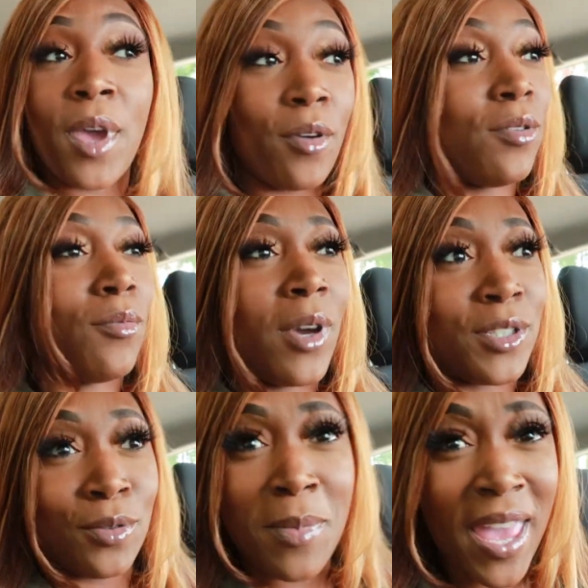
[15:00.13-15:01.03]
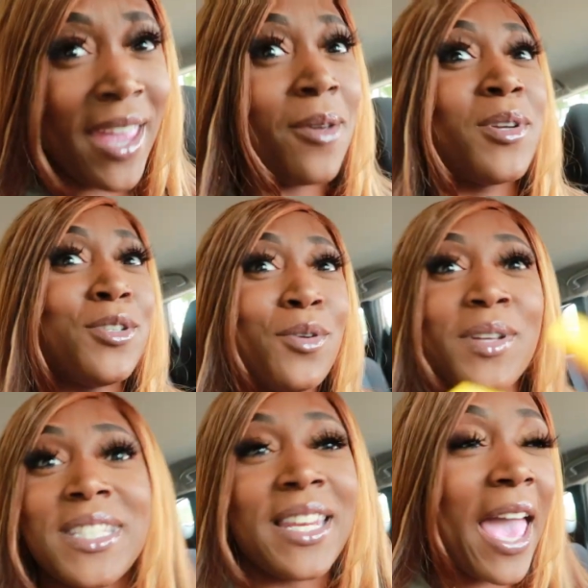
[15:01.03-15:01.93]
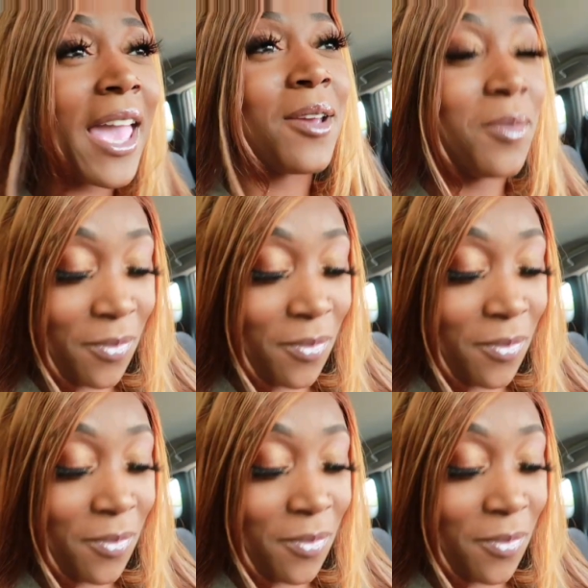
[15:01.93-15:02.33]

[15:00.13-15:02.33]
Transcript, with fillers: No, you what you mean? What you doing today?